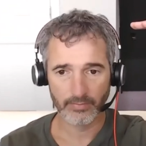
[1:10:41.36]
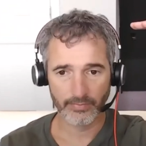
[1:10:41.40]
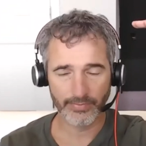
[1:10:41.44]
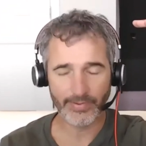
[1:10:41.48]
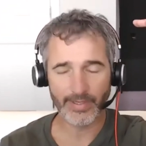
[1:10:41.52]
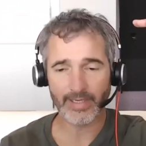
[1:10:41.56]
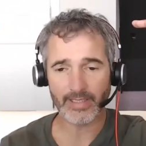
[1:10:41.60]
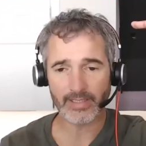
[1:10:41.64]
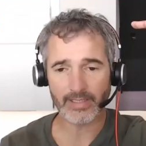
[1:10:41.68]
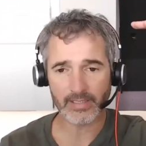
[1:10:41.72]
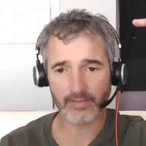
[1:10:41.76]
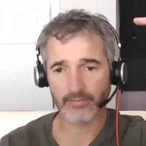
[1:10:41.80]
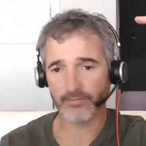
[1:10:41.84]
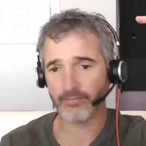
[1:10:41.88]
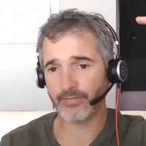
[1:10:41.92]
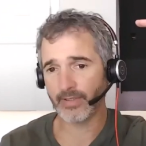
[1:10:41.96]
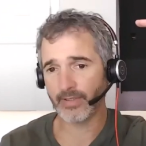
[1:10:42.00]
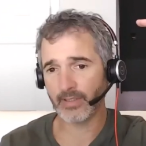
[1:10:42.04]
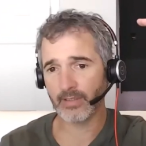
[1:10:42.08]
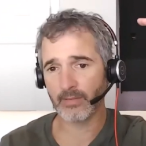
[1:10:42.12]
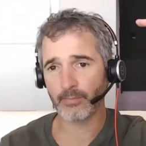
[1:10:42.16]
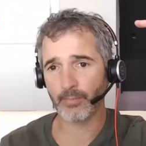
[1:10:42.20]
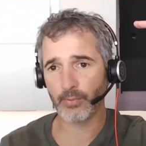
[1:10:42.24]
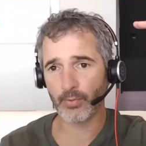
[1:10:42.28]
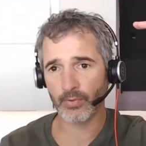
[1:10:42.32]
That's
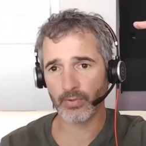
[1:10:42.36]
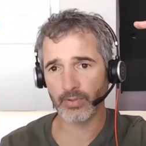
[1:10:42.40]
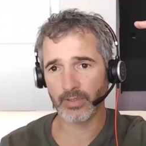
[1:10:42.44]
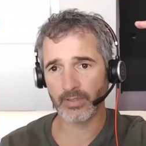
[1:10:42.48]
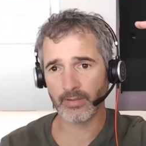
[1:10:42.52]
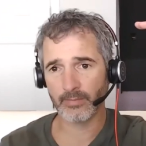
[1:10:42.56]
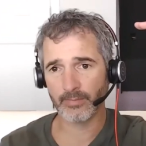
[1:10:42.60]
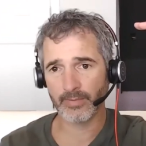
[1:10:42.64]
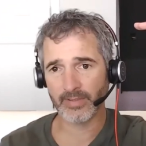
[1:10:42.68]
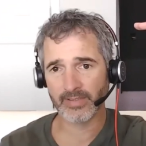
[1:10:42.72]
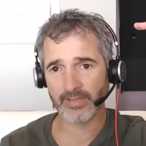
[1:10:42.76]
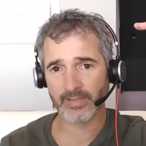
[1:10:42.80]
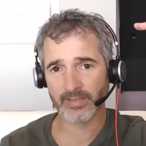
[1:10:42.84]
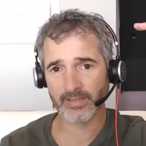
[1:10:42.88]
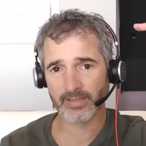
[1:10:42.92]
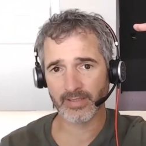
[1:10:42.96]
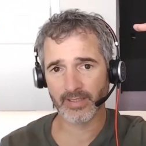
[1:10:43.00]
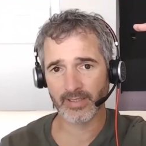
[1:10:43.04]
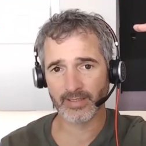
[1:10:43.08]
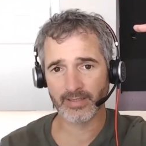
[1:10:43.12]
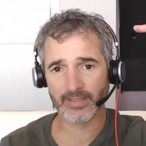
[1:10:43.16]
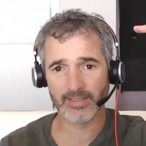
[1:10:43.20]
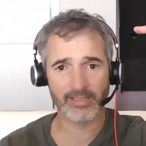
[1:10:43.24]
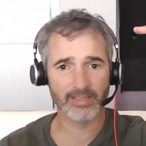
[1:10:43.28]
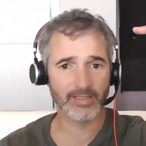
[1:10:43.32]
very important in a business
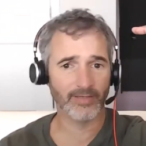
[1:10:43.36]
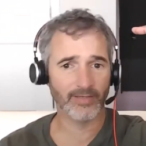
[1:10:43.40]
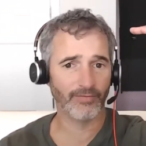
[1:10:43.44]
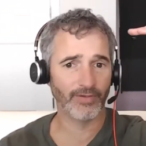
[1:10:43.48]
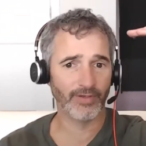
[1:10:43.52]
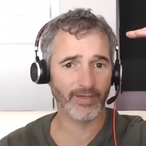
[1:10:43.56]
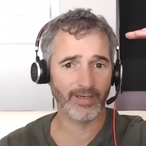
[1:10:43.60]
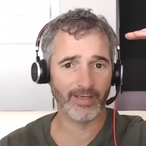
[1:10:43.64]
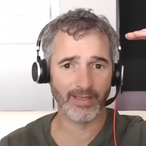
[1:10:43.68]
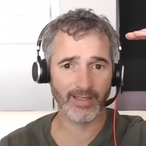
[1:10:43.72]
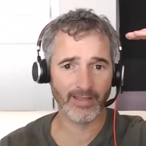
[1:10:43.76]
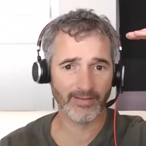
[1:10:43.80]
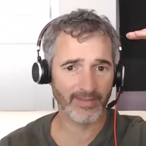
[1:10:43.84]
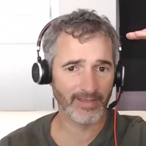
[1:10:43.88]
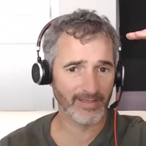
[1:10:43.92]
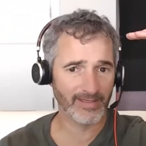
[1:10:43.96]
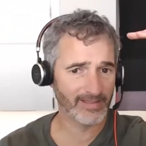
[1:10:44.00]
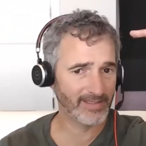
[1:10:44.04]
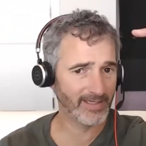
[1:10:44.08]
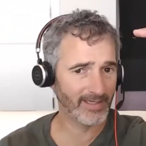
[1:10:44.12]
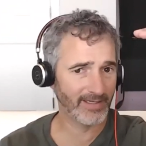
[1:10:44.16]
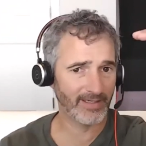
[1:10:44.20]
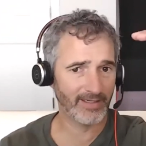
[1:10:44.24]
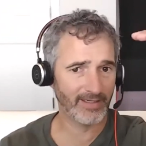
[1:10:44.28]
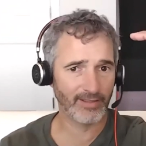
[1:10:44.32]
like this. If you need to get things
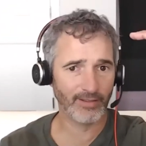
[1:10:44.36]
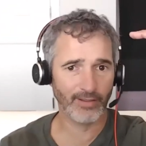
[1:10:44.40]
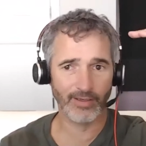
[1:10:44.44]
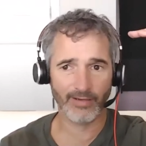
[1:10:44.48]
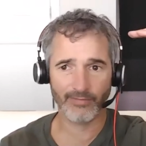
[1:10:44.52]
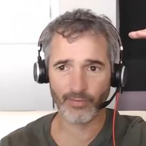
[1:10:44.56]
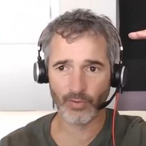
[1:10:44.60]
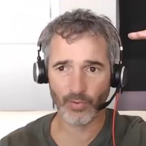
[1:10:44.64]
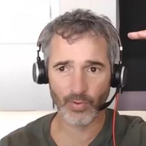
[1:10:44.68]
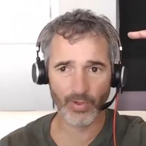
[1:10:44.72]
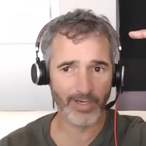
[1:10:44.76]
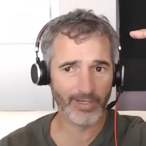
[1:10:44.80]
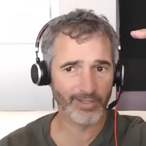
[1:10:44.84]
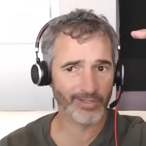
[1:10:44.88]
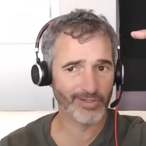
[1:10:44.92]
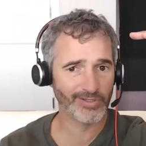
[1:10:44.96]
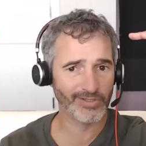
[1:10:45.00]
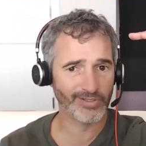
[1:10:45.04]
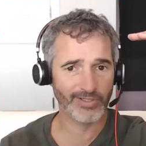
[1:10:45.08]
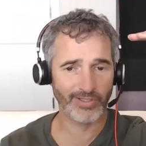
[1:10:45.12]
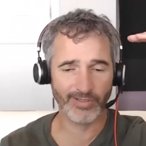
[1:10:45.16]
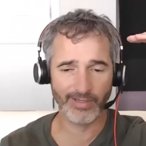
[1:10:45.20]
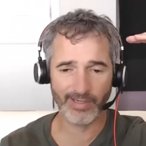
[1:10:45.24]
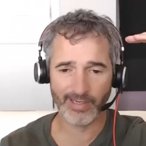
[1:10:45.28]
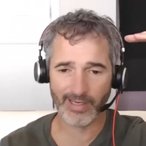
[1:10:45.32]
done, you have
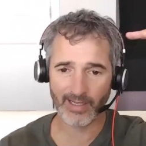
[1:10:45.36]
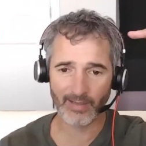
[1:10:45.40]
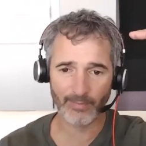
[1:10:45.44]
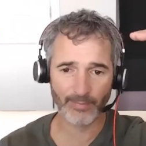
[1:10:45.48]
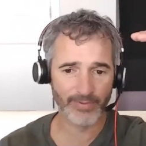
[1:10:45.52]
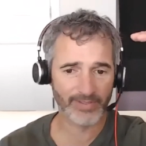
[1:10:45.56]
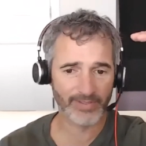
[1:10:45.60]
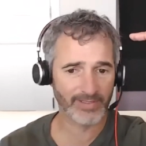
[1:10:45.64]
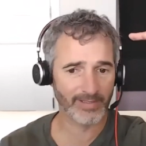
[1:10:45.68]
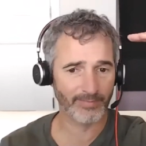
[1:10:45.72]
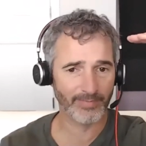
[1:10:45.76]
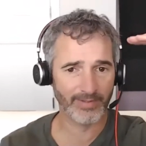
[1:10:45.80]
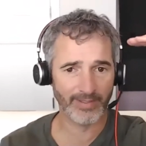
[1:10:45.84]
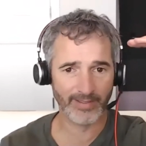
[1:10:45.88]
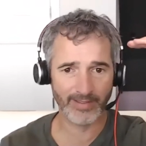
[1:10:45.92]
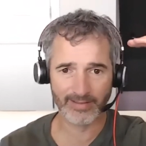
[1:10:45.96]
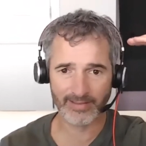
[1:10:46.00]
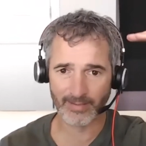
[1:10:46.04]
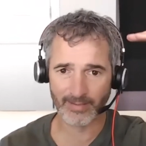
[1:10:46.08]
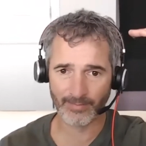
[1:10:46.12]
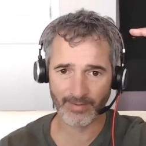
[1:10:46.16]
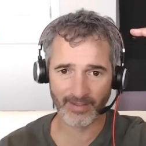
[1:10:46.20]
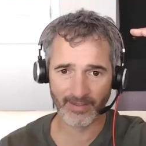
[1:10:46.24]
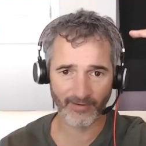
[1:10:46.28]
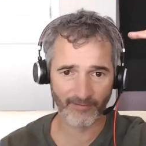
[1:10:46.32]
questions, you need help with something,
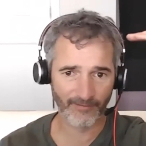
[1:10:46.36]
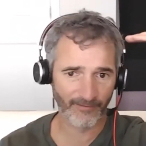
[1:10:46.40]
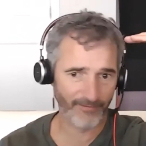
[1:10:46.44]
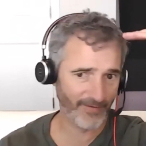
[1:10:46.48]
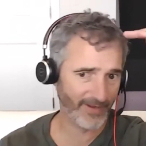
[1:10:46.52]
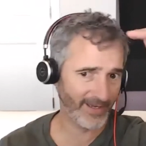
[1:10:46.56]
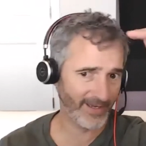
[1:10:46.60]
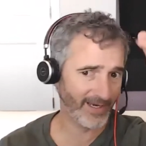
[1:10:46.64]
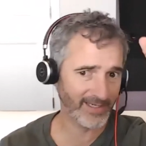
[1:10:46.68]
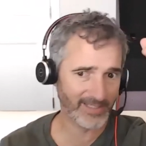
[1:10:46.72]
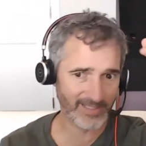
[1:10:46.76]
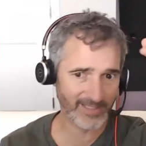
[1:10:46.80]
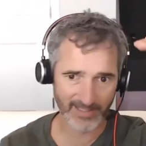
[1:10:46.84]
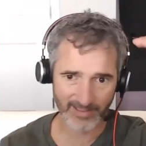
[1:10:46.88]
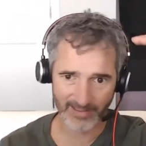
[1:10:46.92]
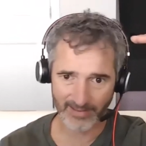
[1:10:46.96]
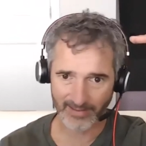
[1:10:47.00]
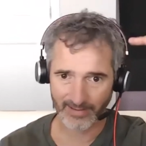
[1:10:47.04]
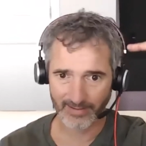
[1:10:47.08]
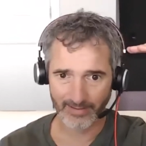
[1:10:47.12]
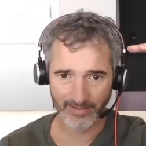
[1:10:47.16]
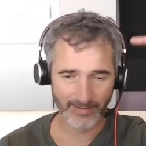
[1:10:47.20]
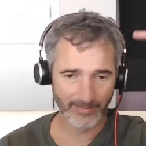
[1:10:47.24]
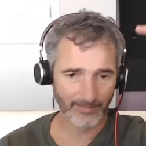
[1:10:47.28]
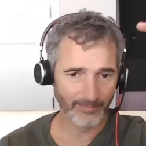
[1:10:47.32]
something fixed,
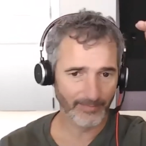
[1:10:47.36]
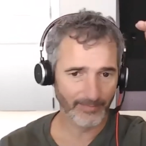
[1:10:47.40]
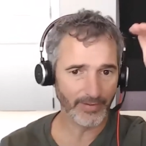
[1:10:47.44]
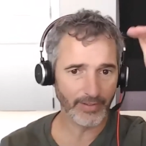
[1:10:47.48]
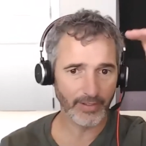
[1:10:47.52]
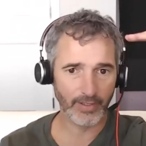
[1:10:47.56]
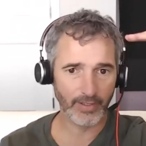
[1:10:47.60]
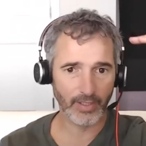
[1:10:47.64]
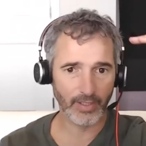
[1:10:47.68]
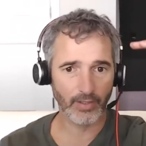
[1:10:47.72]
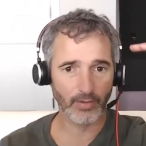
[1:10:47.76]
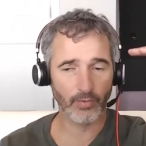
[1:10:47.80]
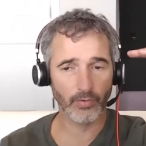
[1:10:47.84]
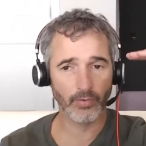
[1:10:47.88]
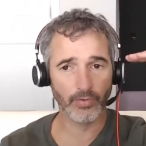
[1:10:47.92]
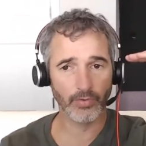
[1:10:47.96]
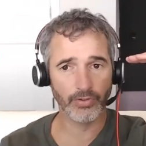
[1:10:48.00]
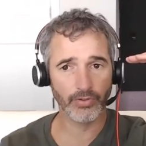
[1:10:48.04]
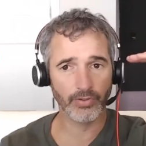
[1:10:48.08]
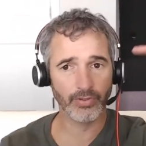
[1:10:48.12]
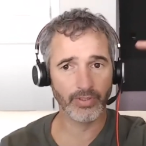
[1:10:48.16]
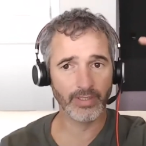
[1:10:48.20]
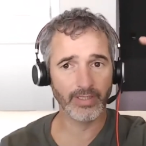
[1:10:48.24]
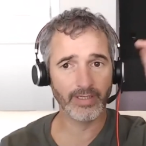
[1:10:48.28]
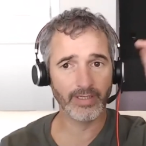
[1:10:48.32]
you know,
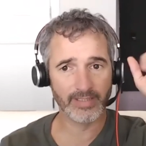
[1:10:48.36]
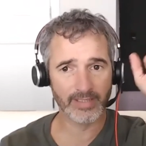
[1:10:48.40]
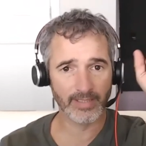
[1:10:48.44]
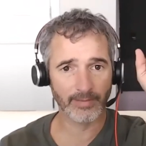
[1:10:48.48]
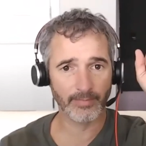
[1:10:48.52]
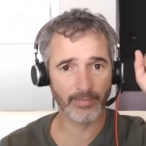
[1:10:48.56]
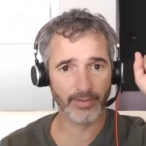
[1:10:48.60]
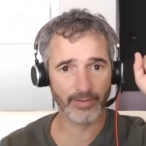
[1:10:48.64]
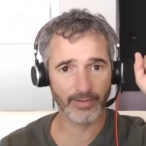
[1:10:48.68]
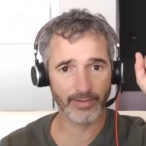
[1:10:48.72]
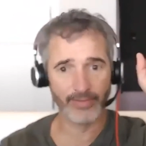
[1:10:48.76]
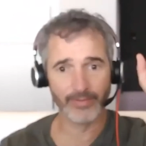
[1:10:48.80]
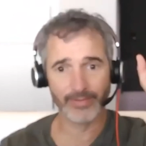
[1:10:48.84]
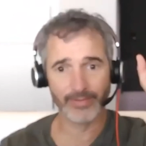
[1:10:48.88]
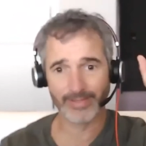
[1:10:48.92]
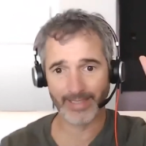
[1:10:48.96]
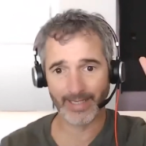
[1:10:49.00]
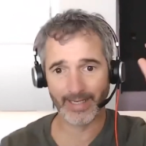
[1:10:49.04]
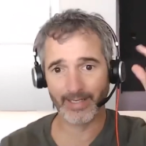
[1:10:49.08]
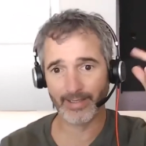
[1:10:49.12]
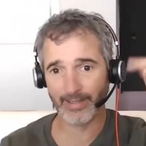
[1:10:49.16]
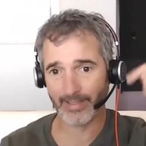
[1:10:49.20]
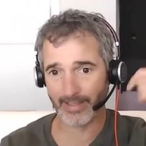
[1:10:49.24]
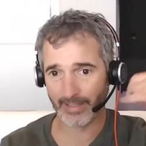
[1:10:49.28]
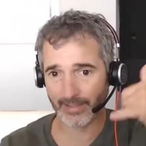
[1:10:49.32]
you need someone who's
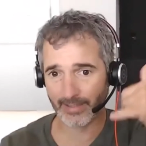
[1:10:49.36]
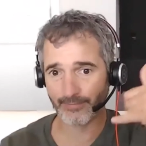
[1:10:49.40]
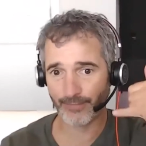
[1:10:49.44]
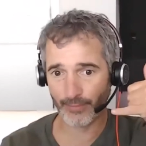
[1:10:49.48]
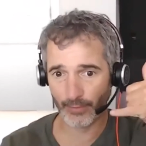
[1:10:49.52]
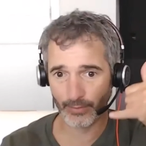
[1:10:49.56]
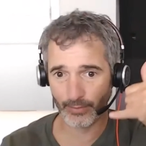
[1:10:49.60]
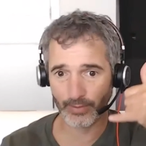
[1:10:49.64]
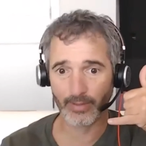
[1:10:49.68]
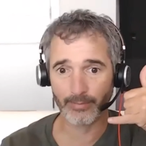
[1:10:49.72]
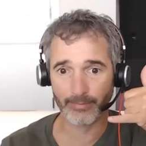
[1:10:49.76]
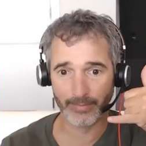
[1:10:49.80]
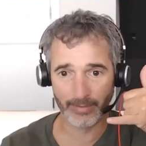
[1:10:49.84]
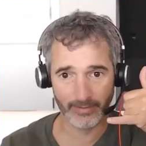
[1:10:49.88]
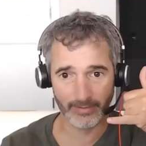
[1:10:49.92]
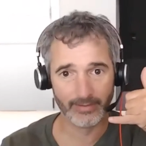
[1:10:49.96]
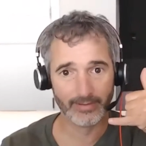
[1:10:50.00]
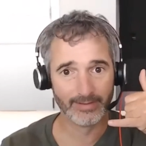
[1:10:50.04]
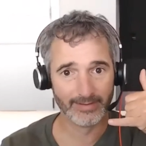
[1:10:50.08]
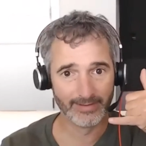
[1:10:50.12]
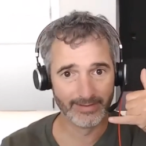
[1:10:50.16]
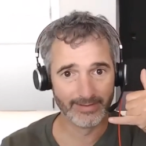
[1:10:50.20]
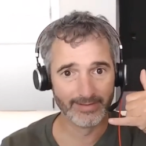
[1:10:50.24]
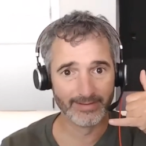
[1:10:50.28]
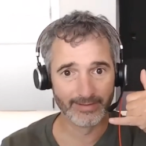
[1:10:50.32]
got like a phone number,
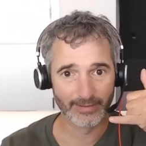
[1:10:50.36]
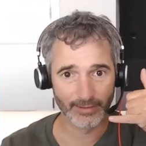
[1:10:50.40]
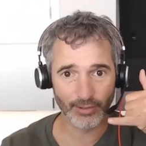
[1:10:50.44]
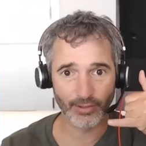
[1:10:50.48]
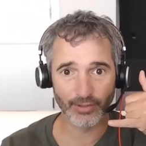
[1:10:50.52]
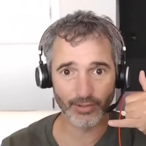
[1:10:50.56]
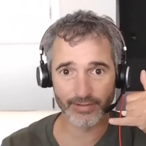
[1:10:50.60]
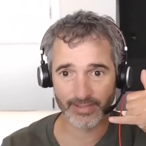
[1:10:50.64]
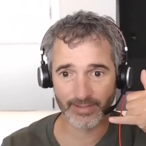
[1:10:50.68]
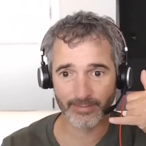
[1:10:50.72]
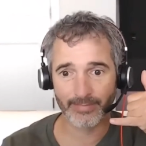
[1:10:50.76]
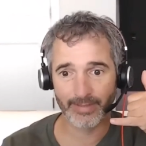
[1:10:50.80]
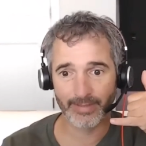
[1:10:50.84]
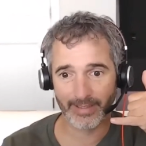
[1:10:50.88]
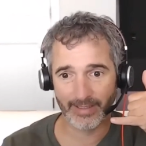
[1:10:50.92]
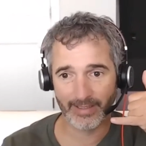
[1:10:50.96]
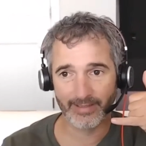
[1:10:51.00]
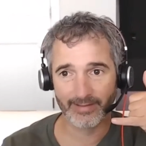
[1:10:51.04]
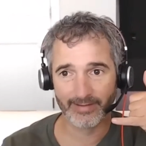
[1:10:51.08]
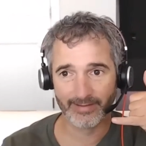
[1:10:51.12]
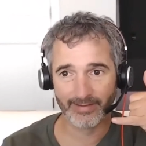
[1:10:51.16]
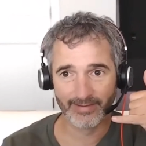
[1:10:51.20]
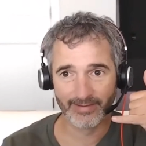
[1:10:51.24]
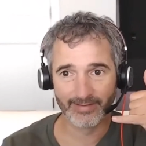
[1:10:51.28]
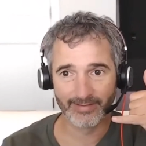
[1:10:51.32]
call somebody
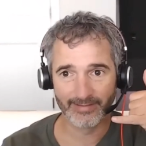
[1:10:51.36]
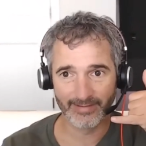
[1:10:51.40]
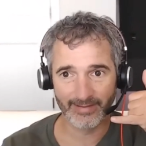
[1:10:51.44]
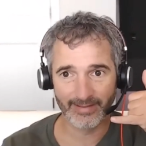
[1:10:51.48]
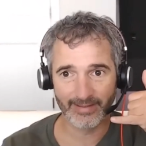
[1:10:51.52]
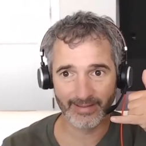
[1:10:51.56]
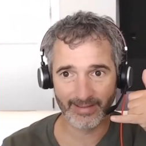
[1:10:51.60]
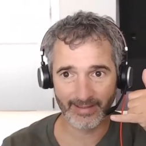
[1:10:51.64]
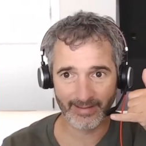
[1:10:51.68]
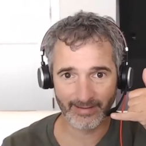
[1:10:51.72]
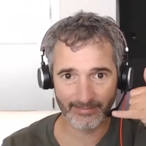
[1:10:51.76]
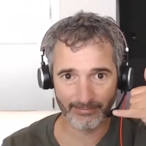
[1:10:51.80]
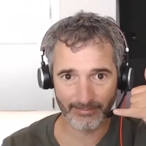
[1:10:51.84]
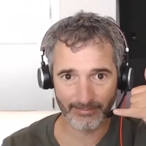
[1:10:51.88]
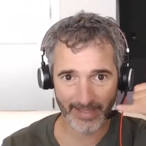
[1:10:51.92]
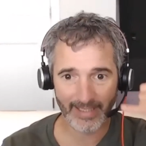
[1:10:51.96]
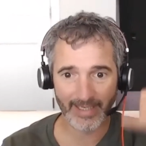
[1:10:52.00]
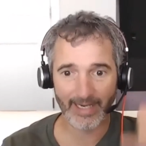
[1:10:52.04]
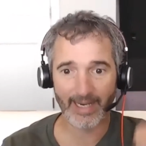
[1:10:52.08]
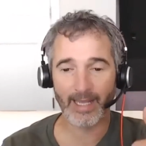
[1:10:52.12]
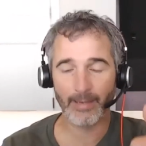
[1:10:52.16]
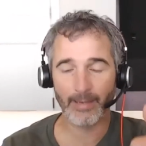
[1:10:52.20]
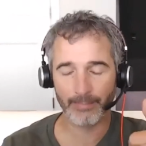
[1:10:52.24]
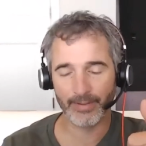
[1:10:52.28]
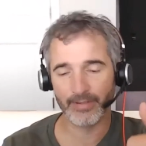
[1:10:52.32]
and make it
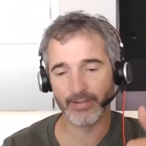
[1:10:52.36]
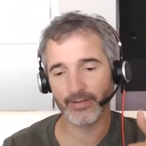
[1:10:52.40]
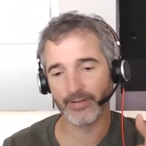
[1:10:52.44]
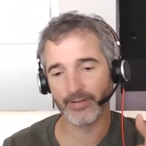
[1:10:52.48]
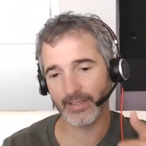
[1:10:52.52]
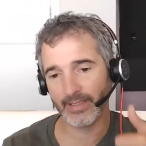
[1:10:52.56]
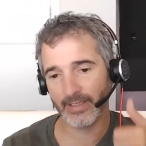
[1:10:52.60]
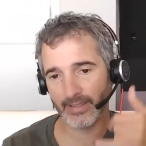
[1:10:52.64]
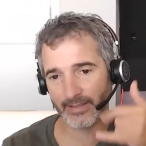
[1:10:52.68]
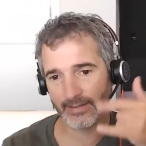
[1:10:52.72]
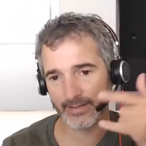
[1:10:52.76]
happen, right?